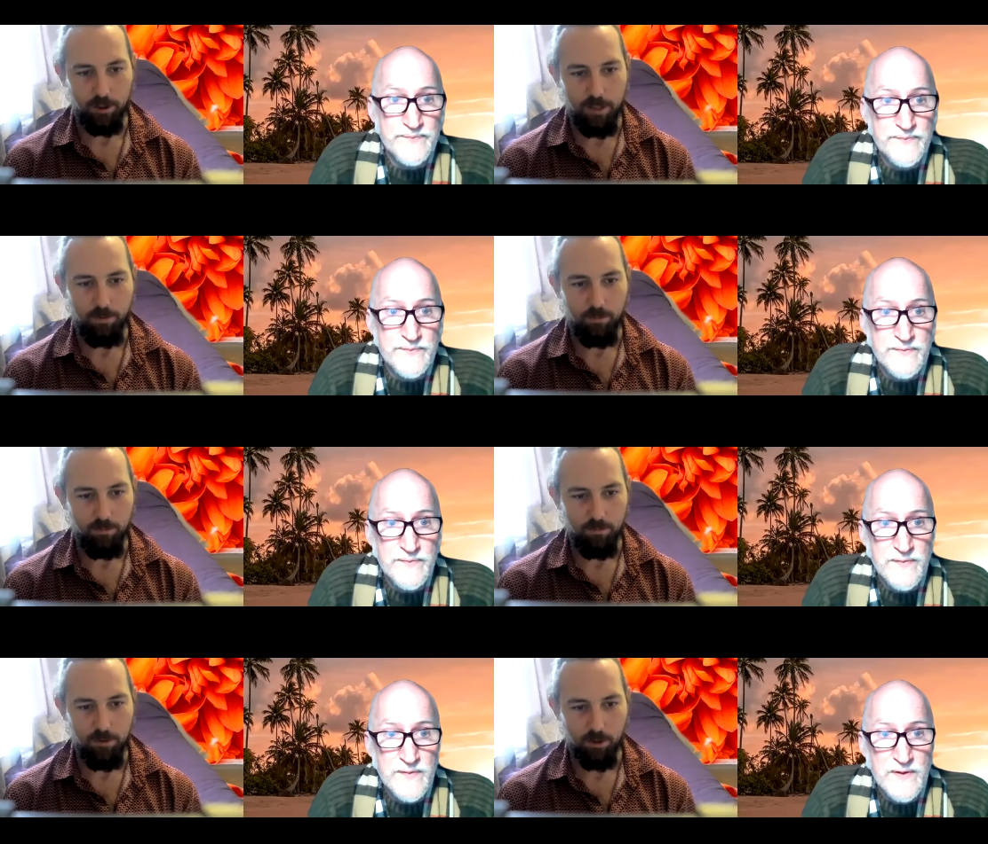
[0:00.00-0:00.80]

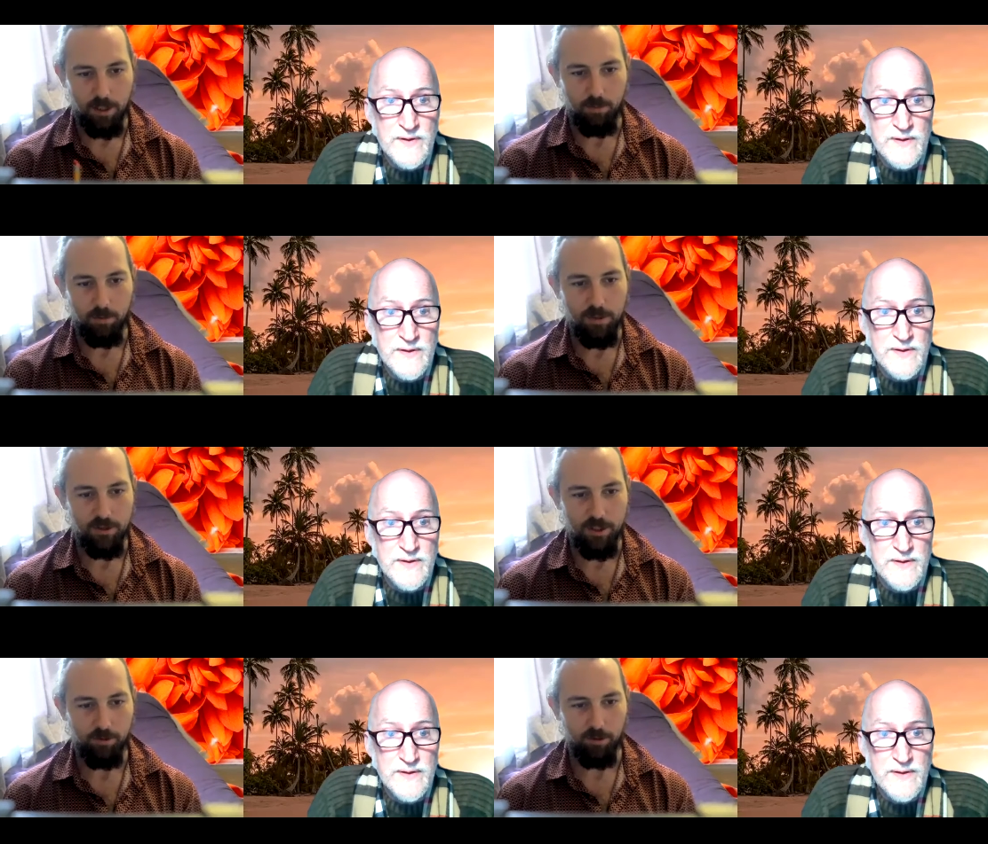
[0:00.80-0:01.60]
Speaker 1: keeping you're keeping me
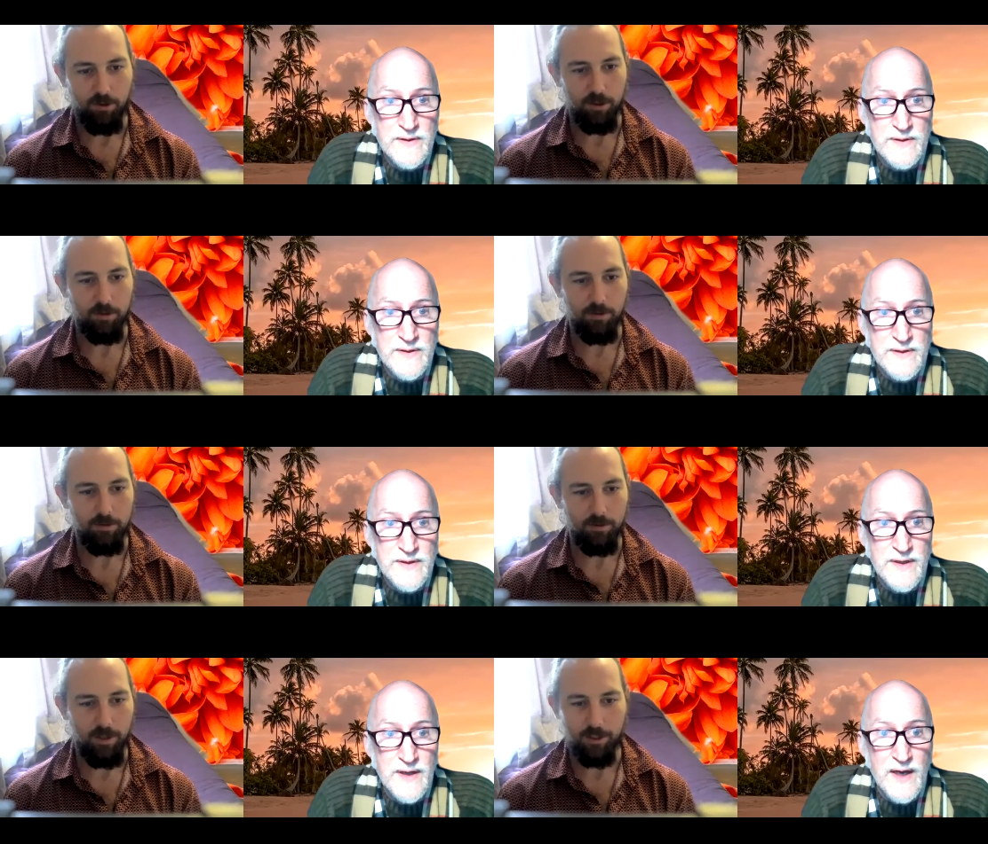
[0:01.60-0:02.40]
secret, right?
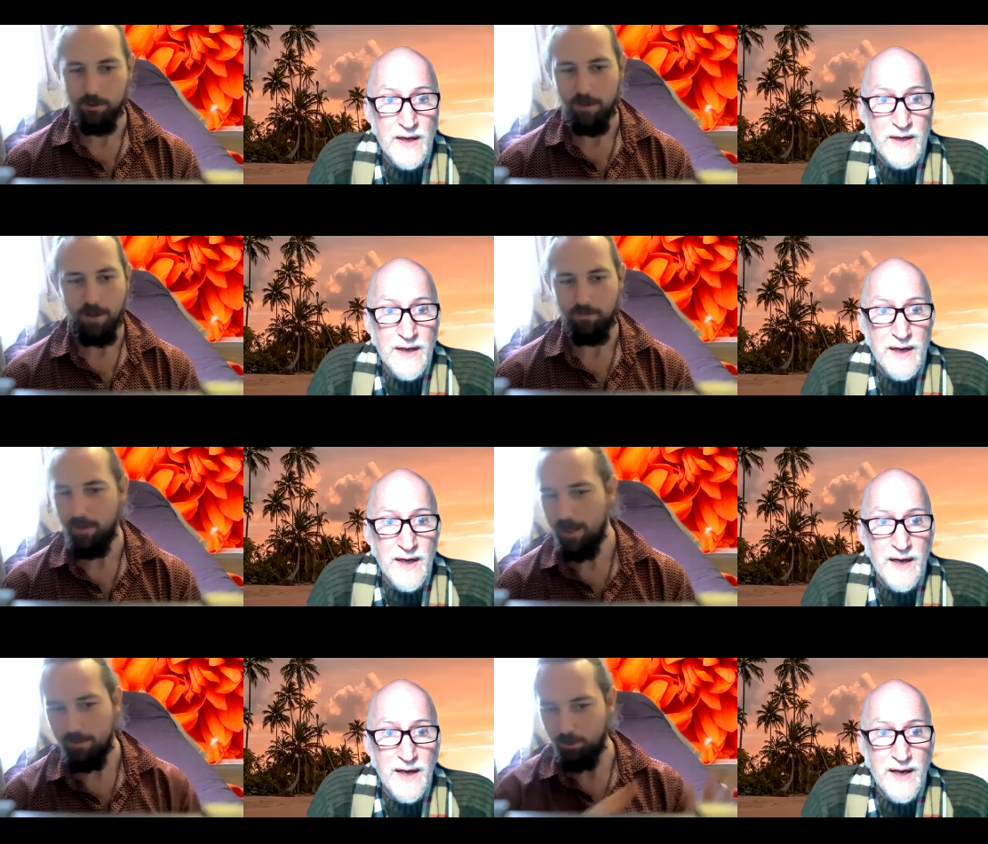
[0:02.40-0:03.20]
Like you have
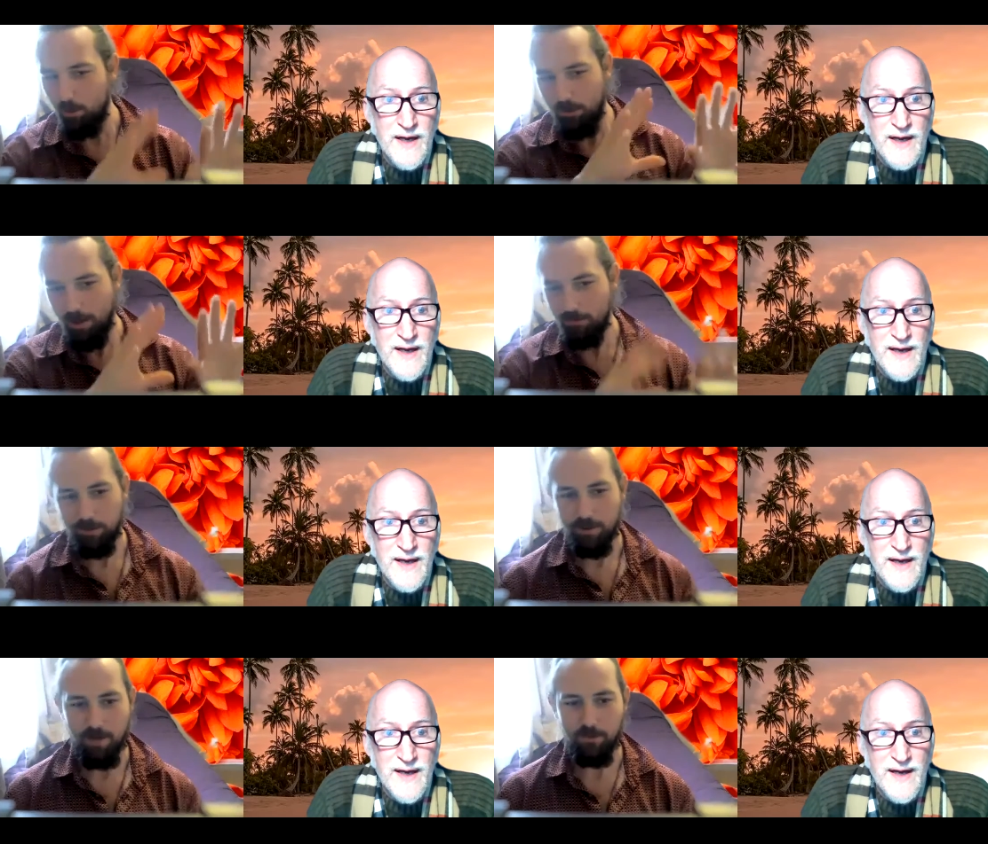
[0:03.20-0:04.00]
a
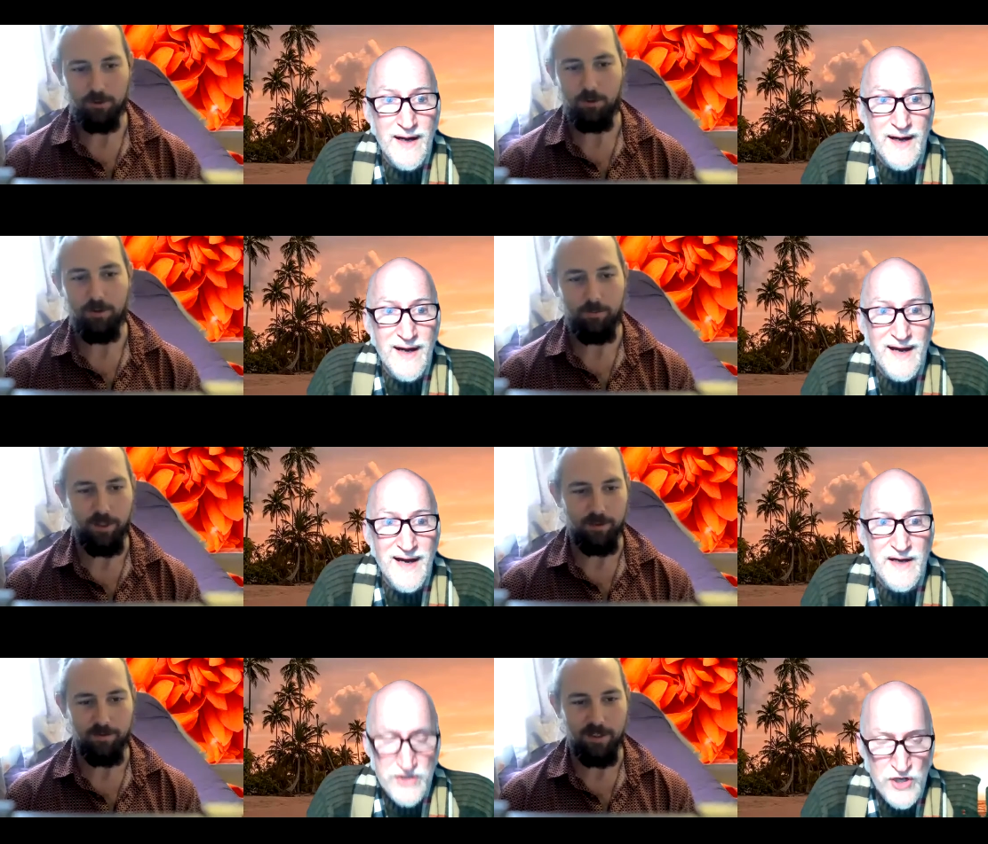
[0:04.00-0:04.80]
programmer, you haven't told them
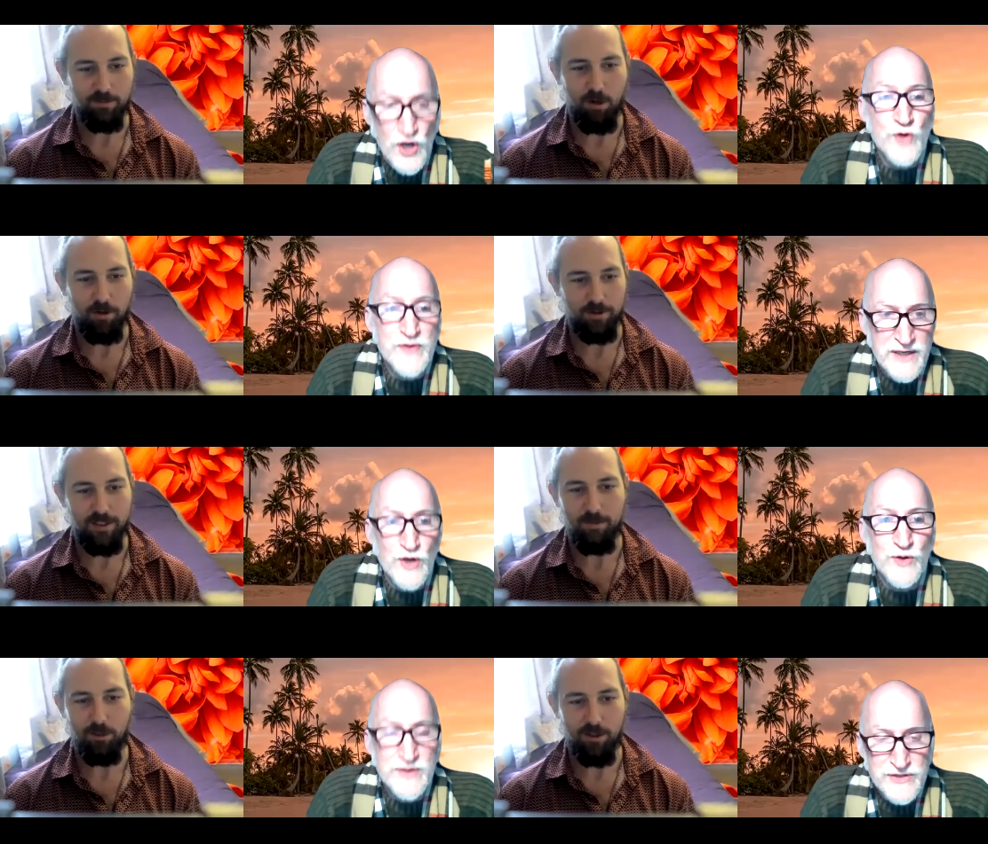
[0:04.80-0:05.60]
that he's no, part of the
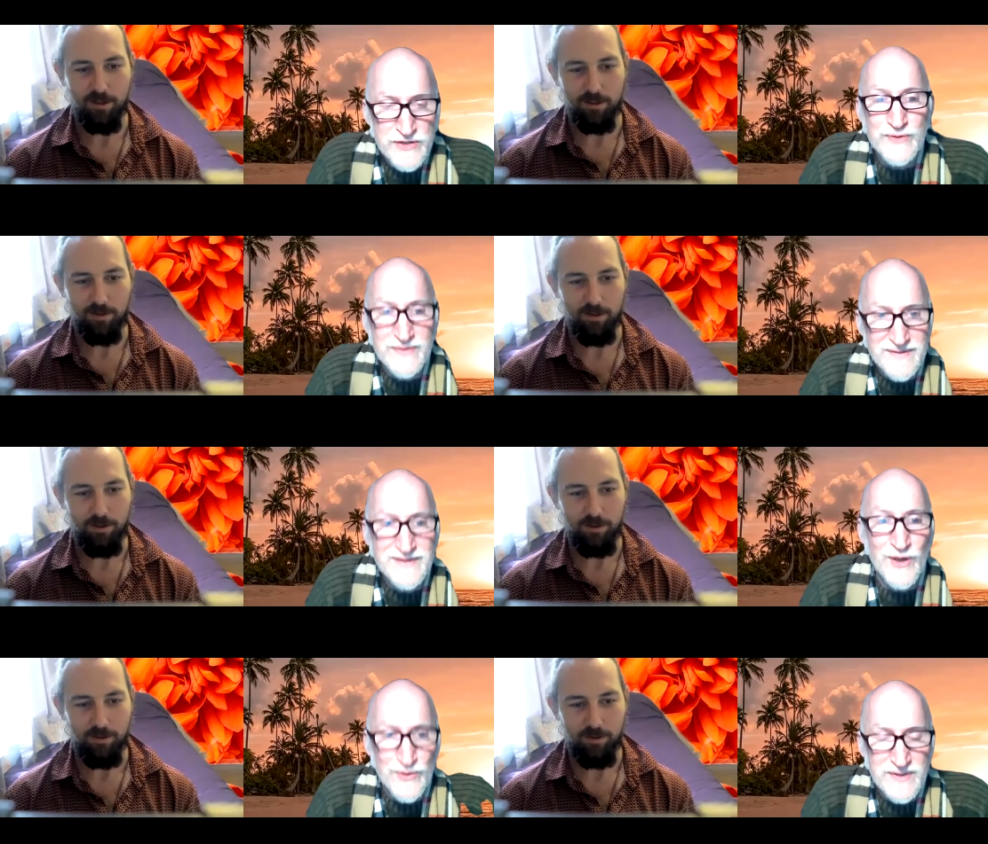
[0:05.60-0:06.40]
team or You.
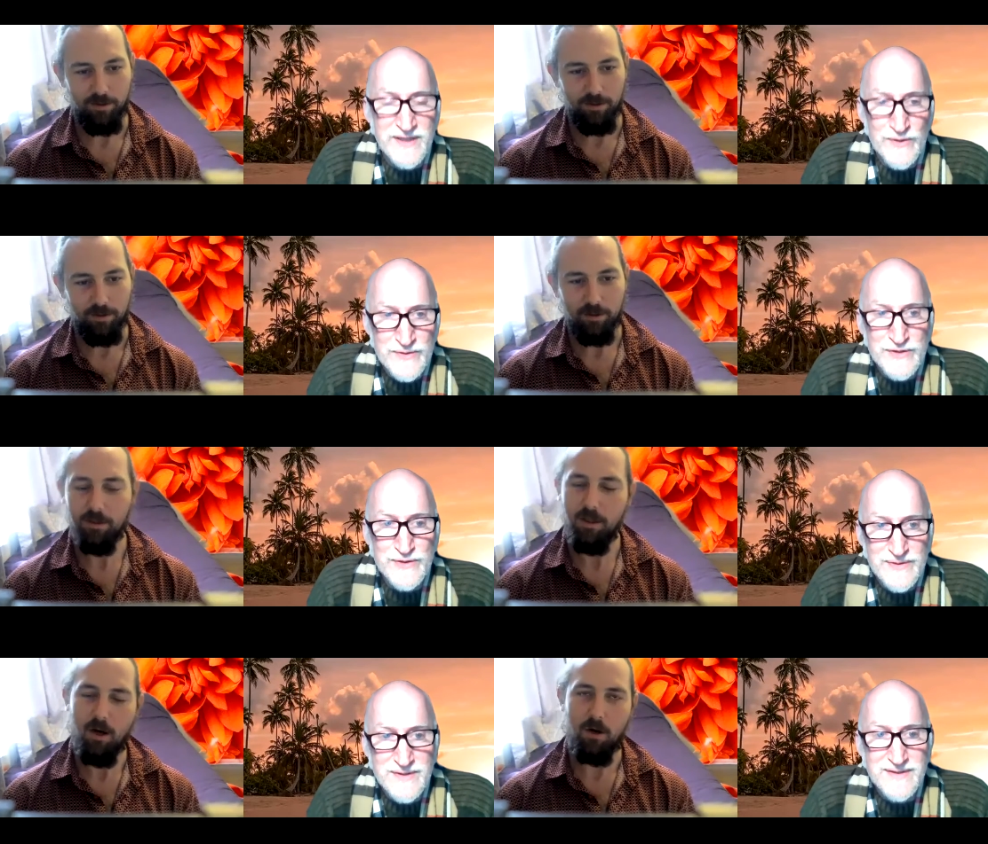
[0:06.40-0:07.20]
Oh, they know it's
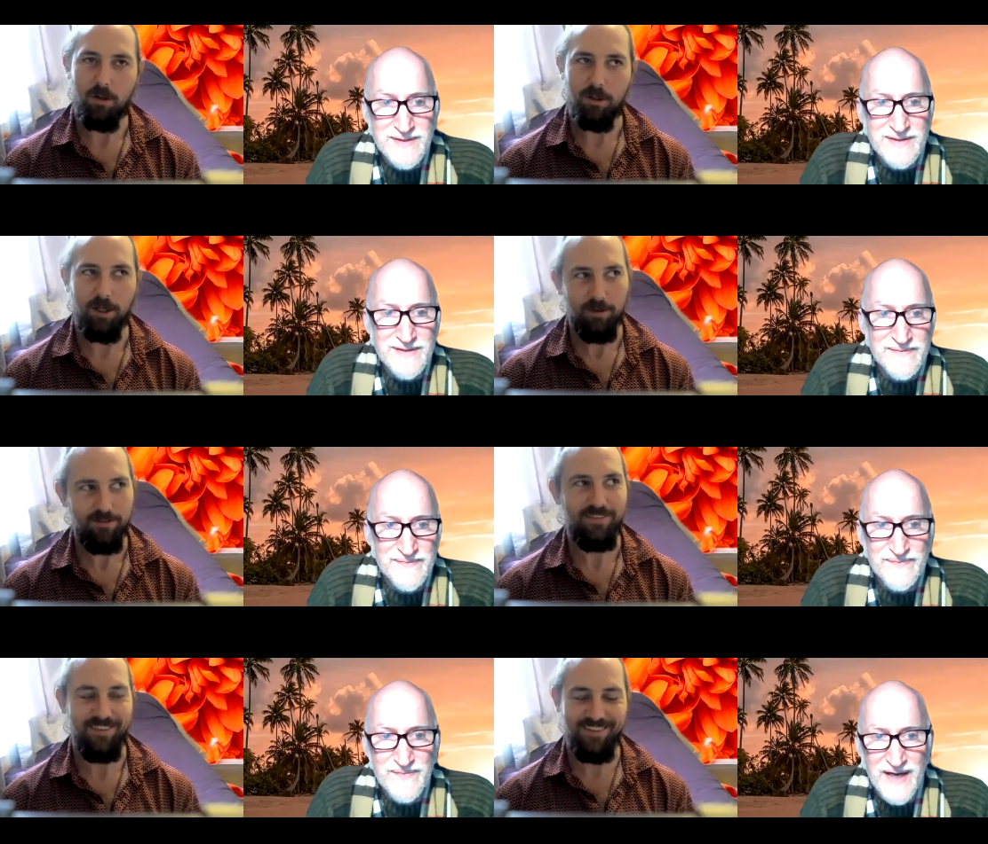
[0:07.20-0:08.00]
you. Oh, okay.
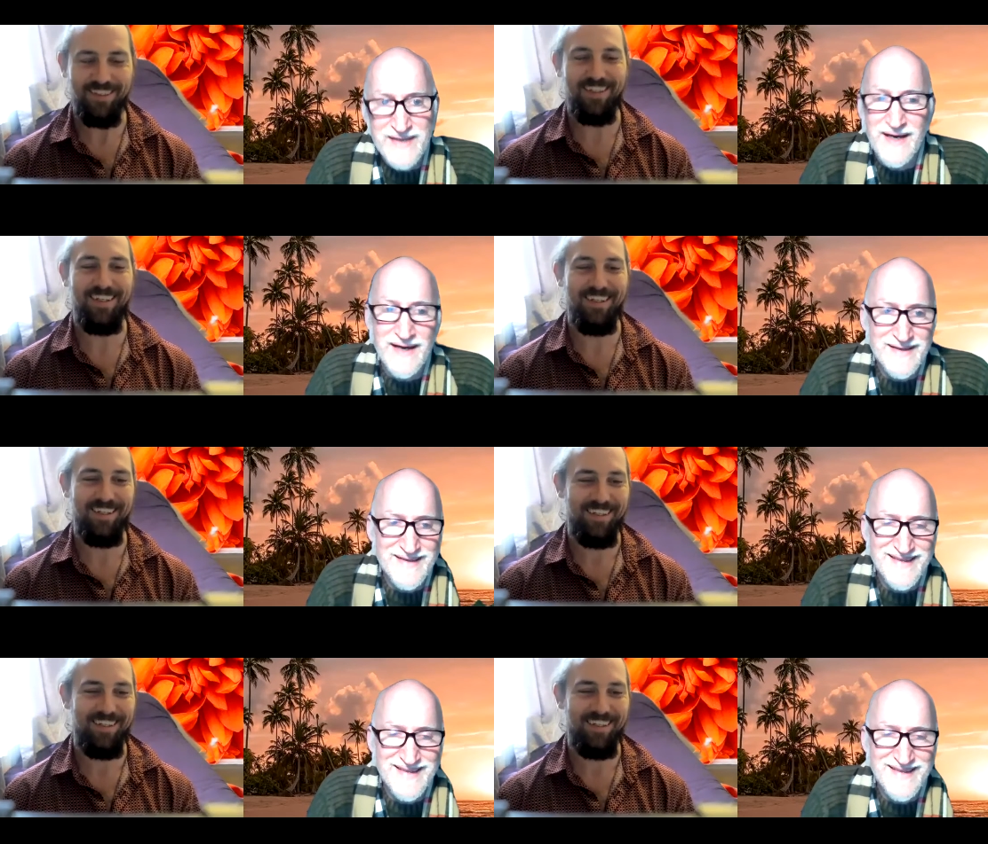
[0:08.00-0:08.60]
I, I,